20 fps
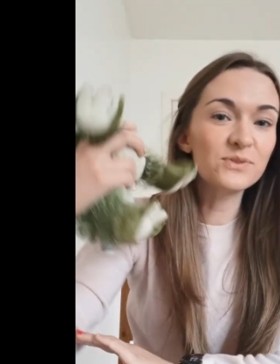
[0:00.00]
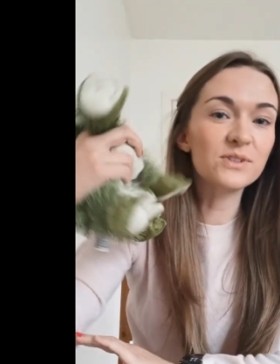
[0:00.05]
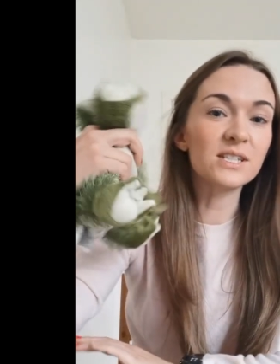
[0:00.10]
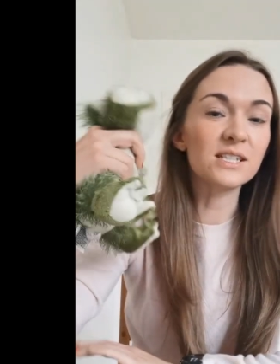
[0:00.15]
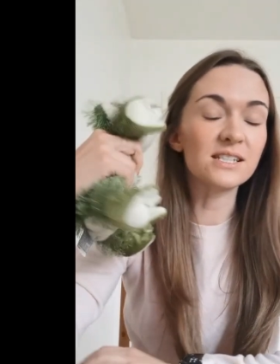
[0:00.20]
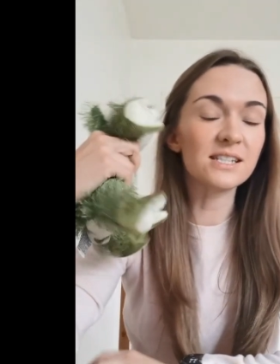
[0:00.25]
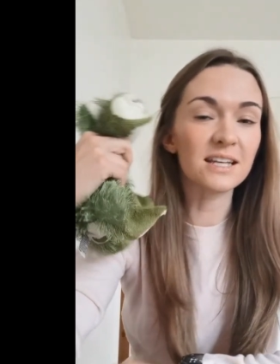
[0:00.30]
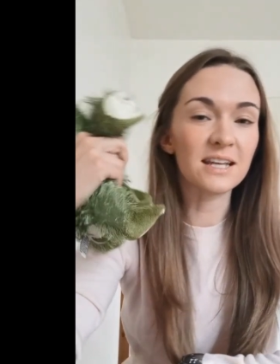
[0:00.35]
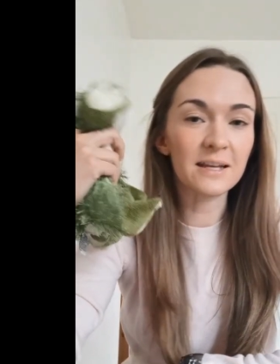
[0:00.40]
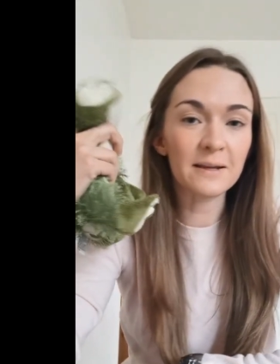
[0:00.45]

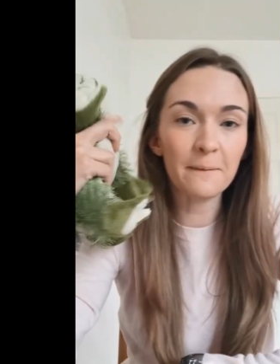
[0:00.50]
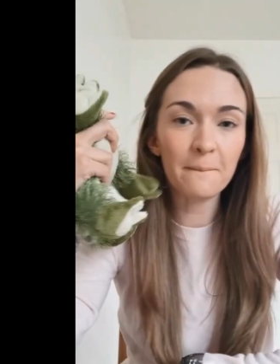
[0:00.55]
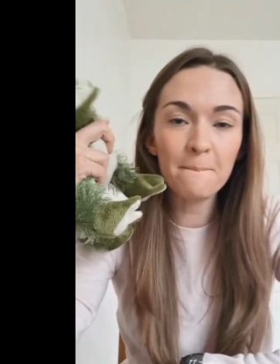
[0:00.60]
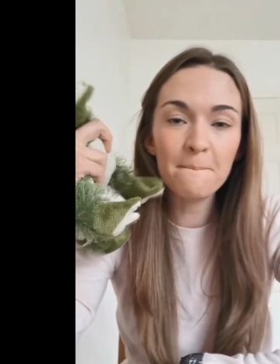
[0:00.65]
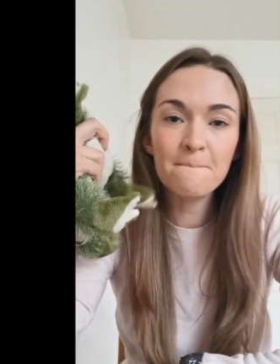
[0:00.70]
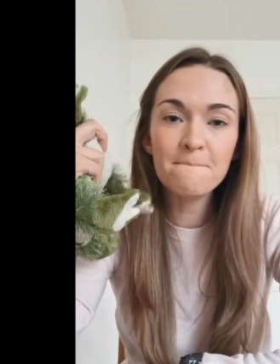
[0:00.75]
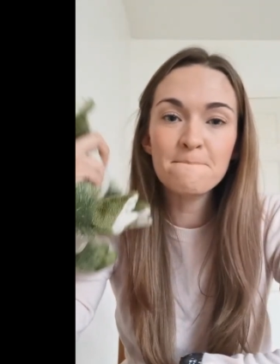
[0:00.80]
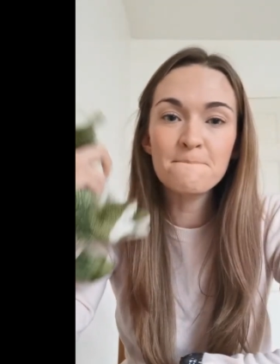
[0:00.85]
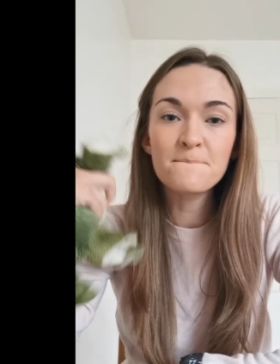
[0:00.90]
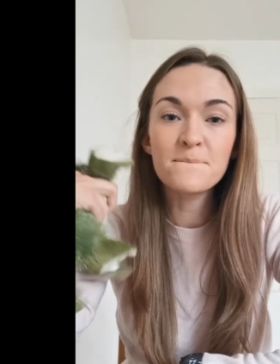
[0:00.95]
to say,
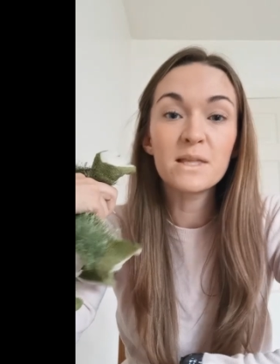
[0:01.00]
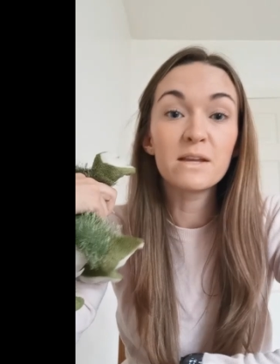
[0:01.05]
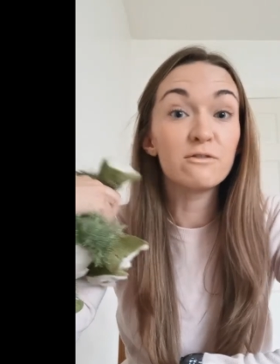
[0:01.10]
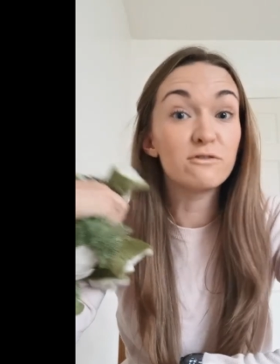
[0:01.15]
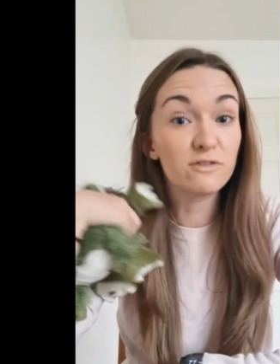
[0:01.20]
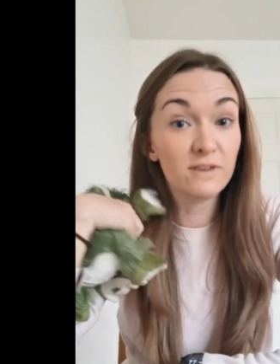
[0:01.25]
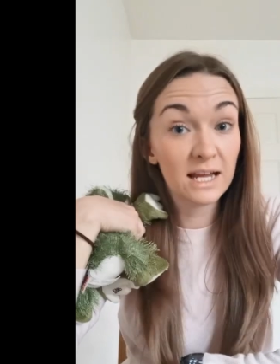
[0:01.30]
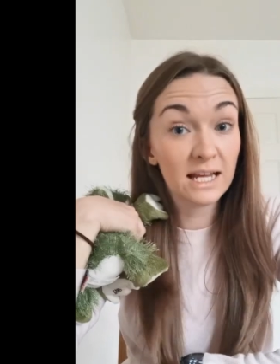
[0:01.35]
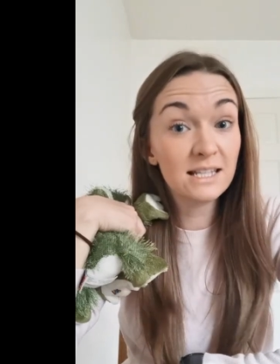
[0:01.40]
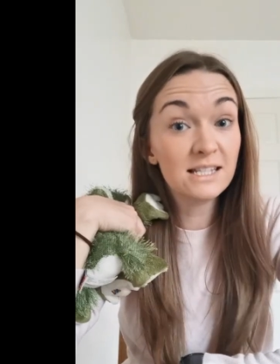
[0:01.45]

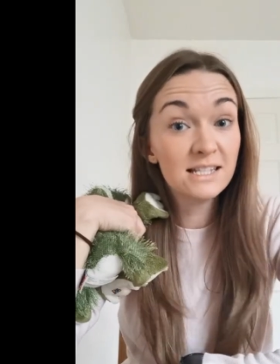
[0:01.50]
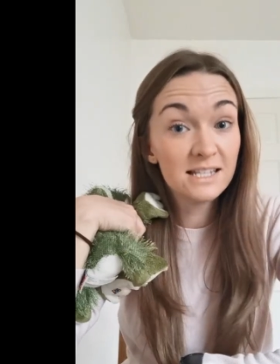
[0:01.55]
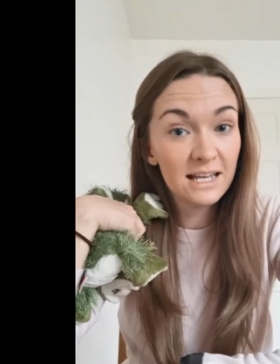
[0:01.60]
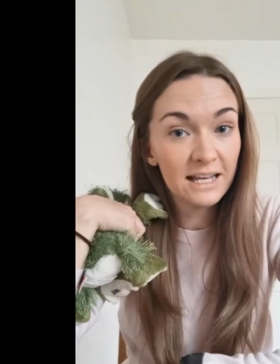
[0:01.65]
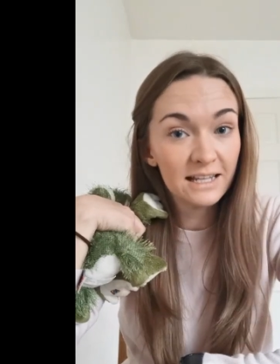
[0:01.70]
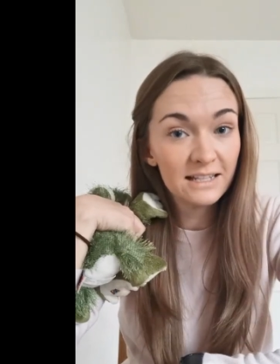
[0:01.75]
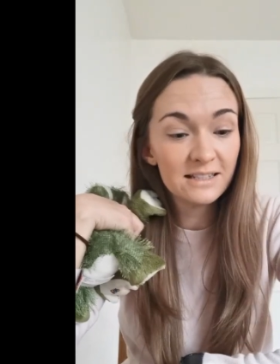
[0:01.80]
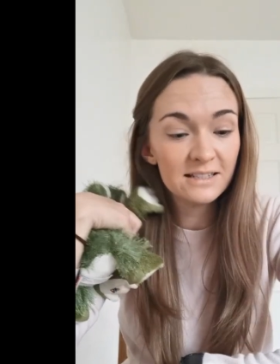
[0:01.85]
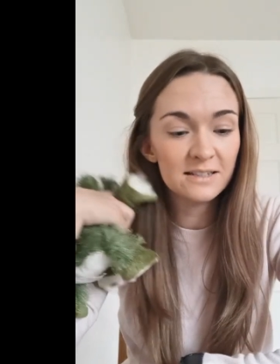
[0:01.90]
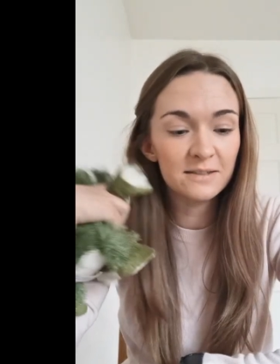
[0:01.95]
Fred
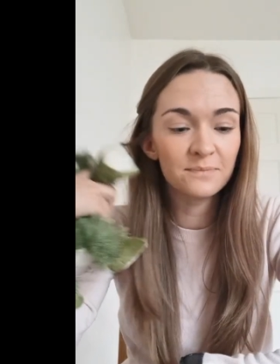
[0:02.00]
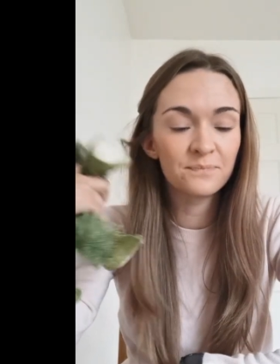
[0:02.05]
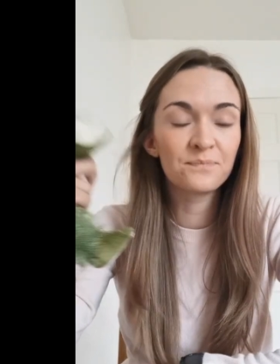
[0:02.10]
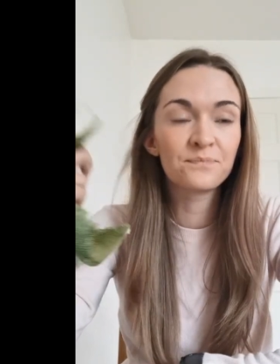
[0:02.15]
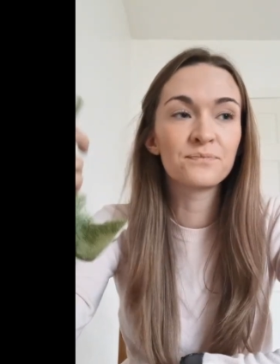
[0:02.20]
says,